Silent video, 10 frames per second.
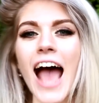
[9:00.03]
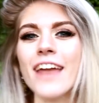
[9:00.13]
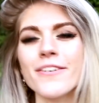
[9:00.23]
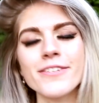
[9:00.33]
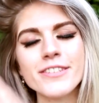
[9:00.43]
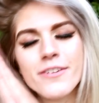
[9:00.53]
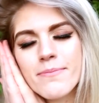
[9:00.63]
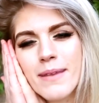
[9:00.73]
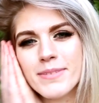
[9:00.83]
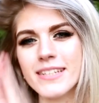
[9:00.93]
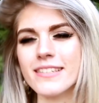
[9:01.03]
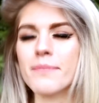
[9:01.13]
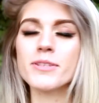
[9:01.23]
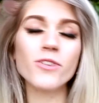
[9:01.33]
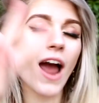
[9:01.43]
And also remember to
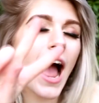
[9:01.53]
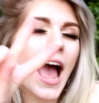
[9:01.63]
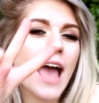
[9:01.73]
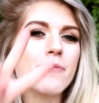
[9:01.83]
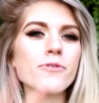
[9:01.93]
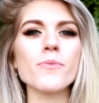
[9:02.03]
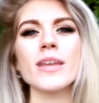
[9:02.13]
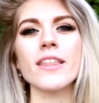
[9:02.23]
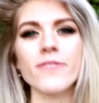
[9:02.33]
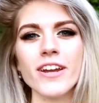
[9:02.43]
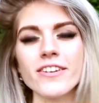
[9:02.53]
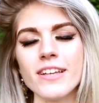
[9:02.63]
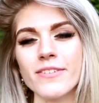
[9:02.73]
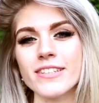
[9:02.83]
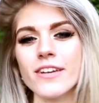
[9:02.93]
subscribe for weekly
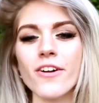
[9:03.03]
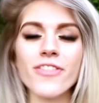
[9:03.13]
videos every single